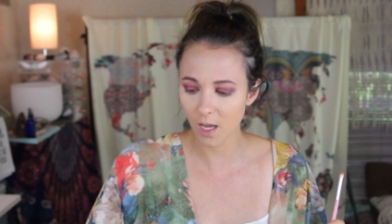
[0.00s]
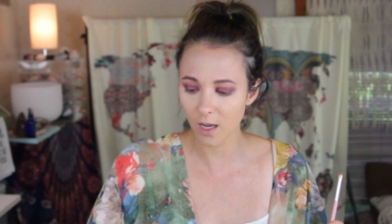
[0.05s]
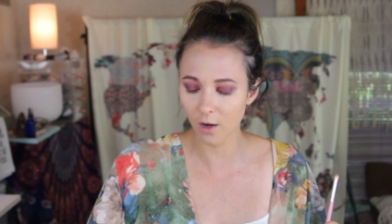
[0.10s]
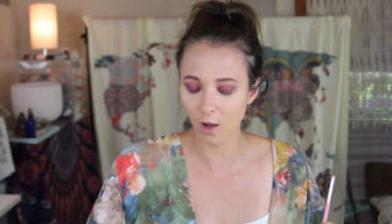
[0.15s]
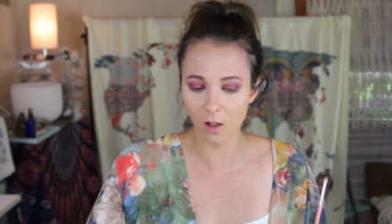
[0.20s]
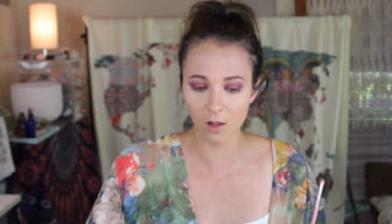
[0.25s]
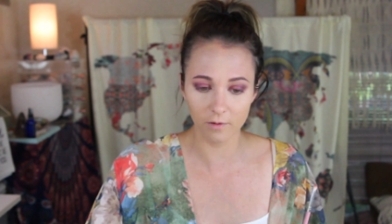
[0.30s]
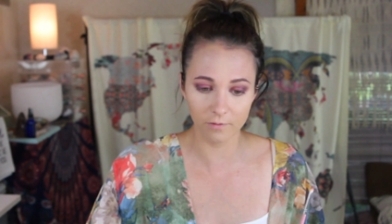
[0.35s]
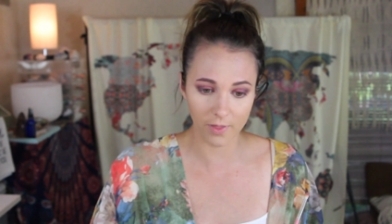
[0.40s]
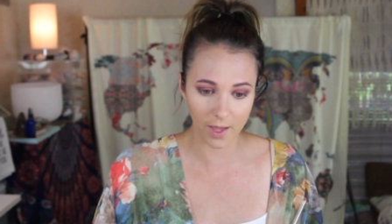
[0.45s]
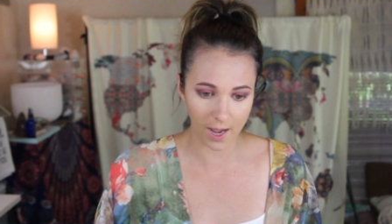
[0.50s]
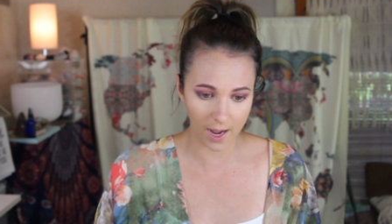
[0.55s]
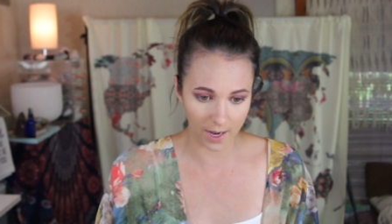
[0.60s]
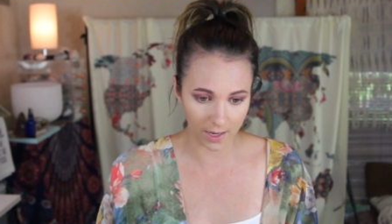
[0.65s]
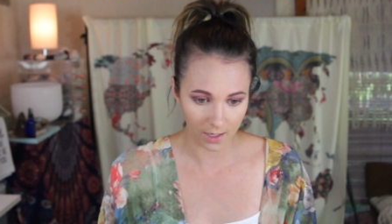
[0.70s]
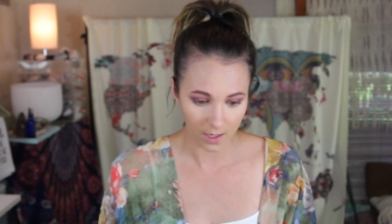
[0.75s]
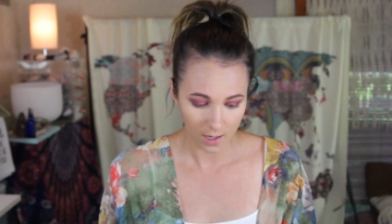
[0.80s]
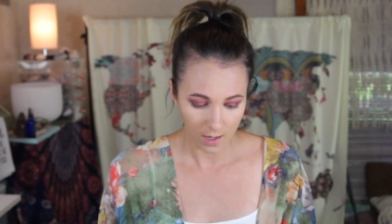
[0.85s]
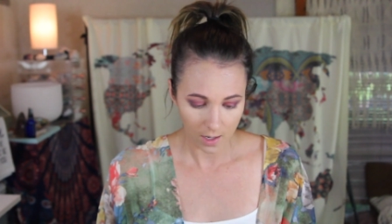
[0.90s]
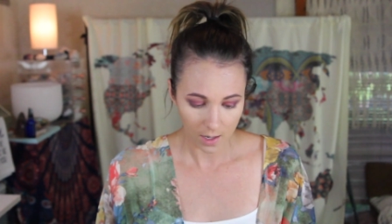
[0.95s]
and all of
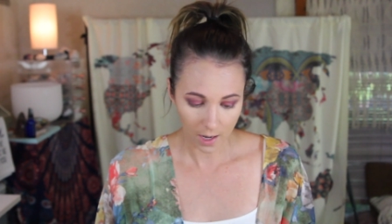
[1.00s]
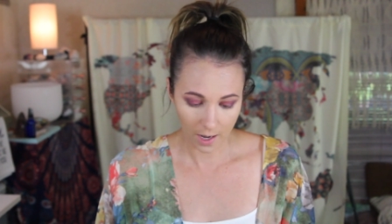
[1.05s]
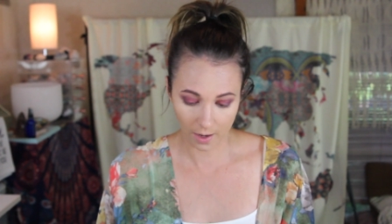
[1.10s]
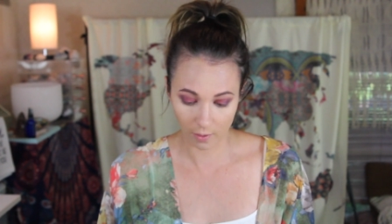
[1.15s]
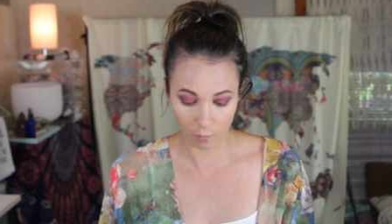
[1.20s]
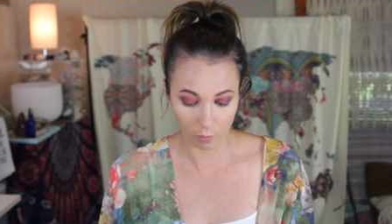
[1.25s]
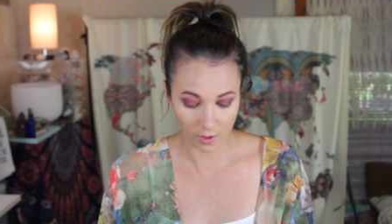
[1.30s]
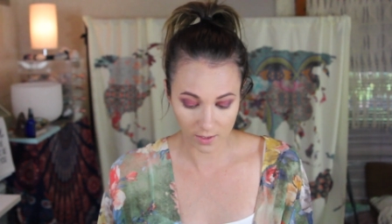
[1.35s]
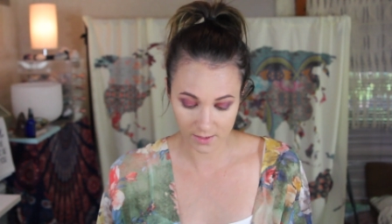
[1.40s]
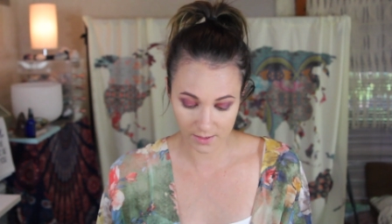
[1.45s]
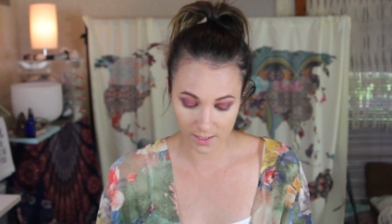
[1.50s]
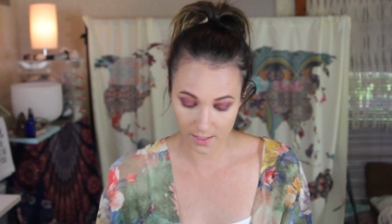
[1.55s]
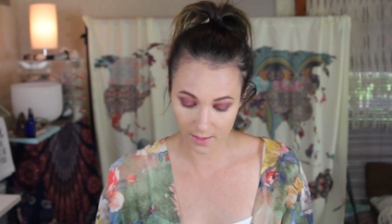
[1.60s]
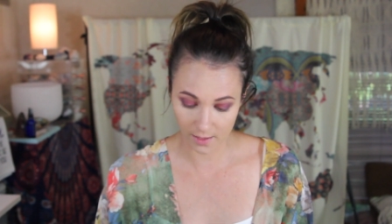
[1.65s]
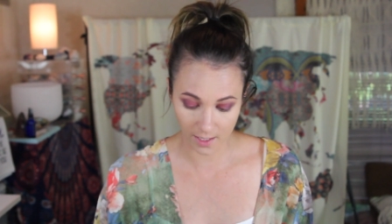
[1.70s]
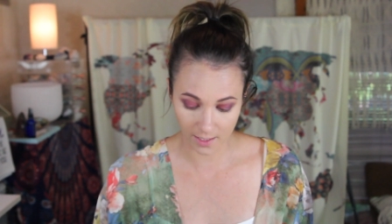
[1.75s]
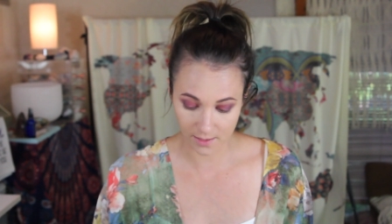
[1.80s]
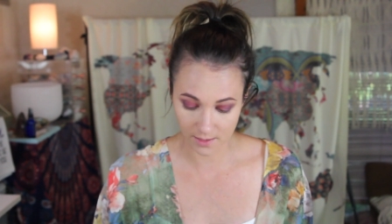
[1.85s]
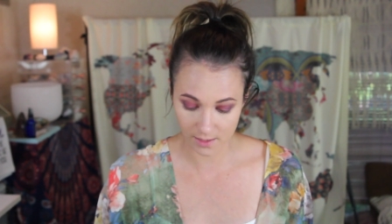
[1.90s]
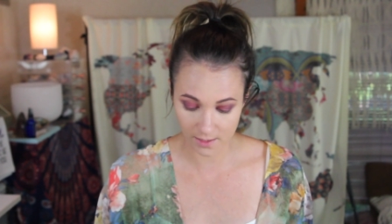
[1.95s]
that. I
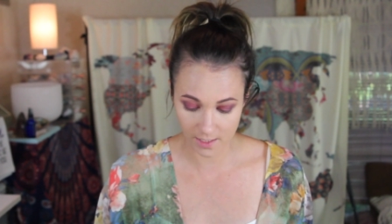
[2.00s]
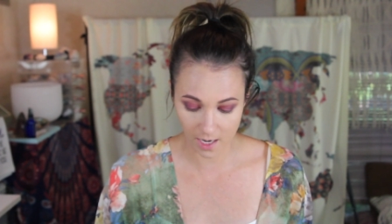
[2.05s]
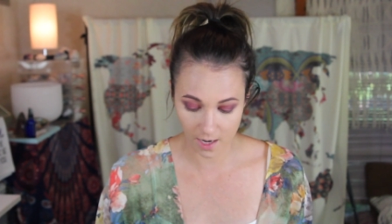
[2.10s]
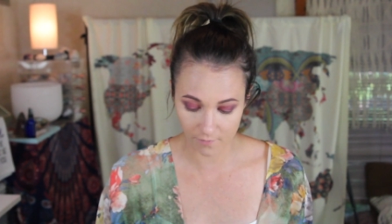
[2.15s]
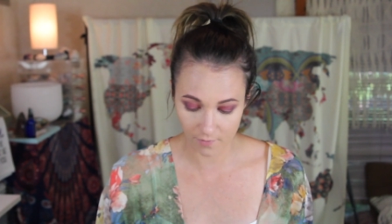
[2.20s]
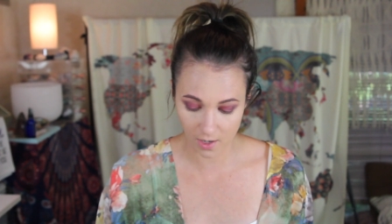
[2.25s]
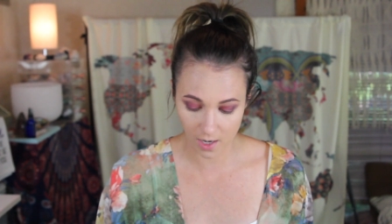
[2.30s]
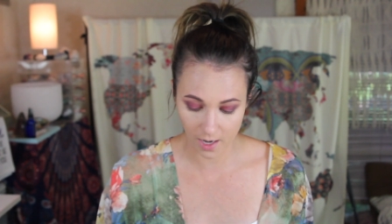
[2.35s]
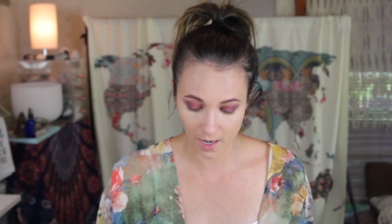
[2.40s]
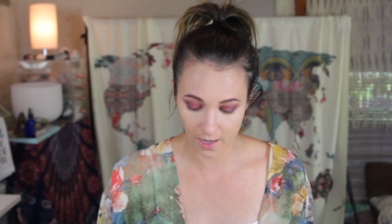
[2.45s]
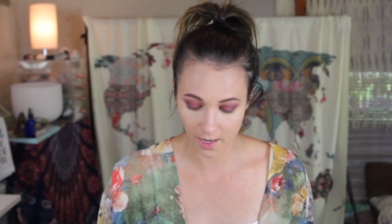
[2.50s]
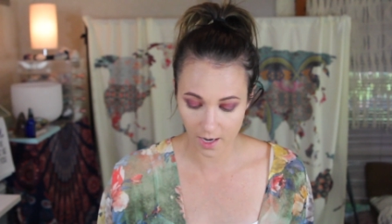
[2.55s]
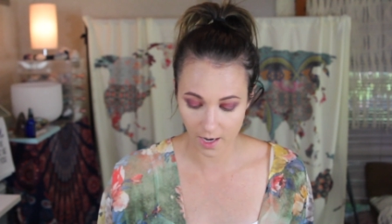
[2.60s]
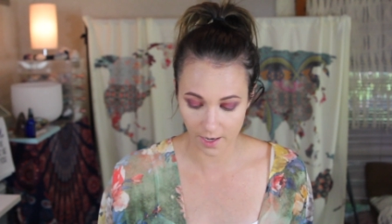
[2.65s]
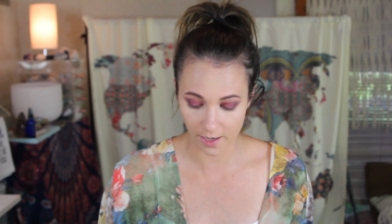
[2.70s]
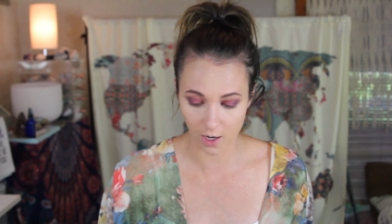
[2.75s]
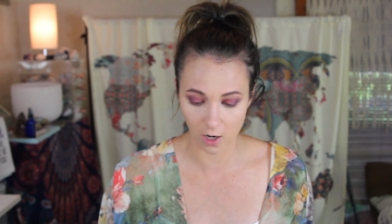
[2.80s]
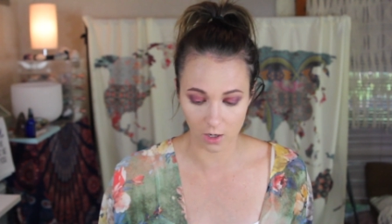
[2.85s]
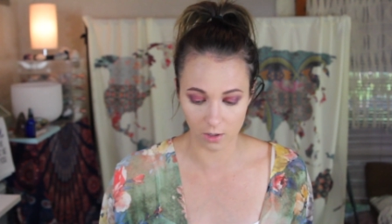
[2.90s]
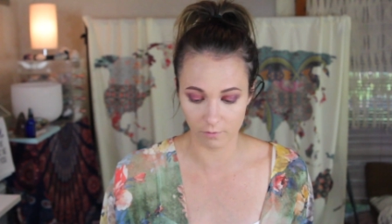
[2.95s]
wasn't, I didn't have a, a
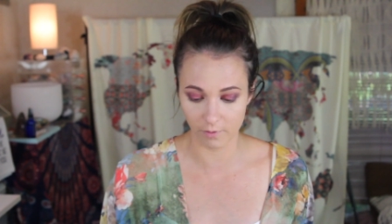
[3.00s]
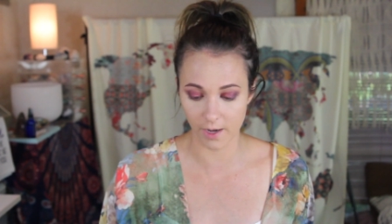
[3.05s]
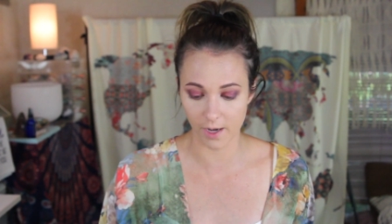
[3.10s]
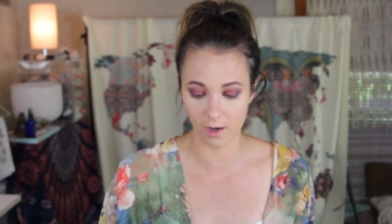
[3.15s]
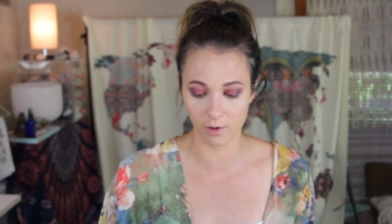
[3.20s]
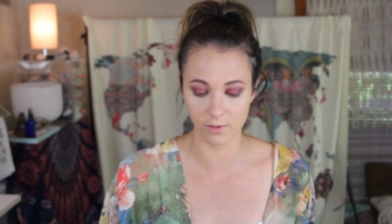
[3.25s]
high heart rate.